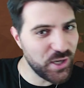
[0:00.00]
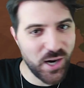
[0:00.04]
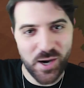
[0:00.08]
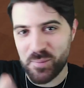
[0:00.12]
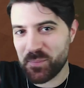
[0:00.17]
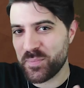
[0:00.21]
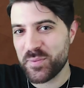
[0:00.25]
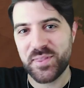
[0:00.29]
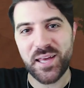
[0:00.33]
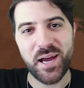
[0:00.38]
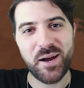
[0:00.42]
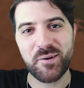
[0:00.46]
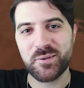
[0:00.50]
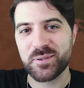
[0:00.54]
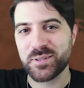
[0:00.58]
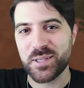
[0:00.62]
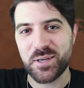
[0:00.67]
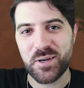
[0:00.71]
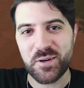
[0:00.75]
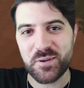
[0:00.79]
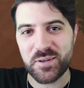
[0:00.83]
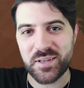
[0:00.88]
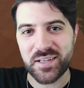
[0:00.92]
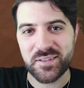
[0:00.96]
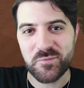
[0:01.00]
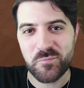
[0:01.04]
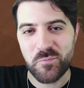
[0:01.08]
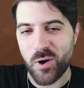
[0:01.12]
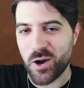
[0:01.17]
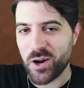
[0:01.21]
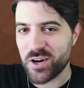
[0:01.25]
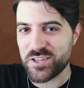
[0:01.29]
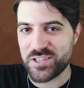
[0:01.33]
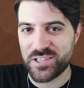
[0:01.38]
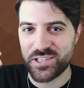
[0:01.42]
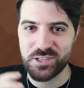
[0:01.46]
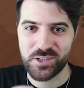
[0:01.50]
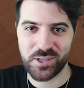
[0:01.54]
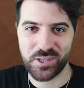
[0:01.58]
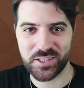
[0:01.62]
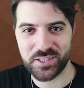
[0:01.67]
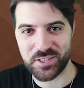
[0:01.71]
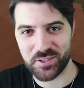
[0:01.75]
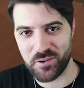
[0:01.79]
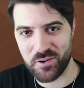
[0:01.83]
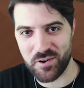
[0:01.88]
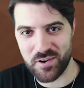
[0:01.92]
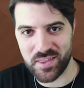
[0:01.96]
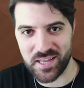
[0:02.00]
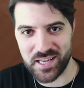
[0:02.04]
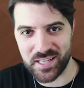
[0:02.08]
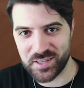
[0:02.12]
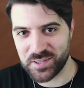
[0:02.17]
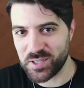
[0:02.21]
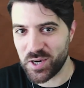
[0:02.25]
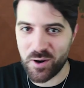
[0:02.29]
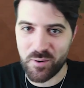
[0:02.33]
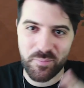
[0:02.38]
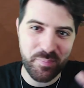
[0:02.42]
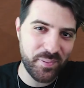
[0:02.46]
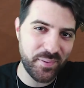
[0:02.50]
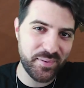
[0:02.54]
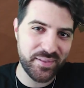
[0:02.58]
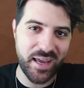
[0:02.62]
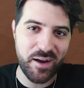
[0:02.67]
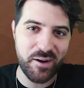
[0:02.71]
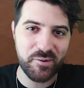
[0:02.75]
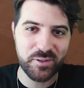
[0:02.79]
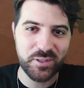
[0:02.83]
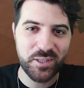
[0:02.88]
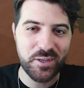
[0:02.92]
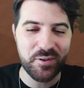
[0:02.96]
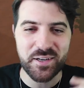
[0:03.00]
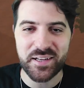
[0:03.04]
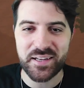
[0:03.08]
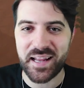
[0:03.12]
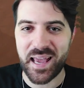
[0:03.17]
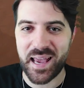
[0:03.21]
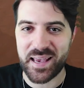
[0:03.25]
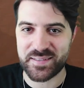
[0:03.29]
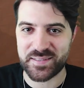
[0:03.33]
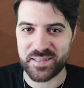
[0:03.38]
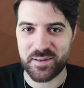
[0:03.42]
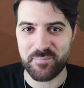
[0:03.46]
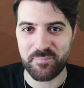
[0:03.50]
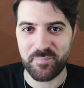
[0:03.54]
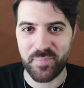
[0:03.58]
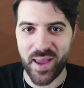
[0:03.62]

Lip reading: top downloaded one-shot or the top downloaded asset